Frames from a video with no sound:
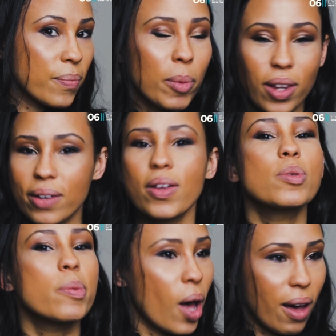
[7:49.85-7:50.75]
A lot of
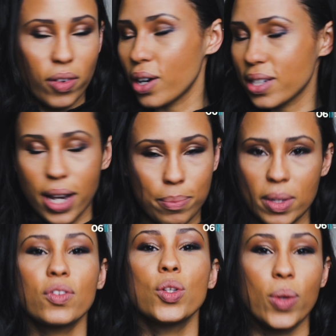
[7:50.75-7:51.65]
times people have a hard time
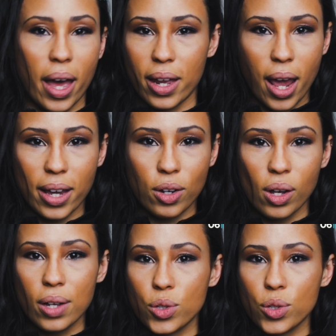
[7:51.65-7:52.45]
giving you the head angle.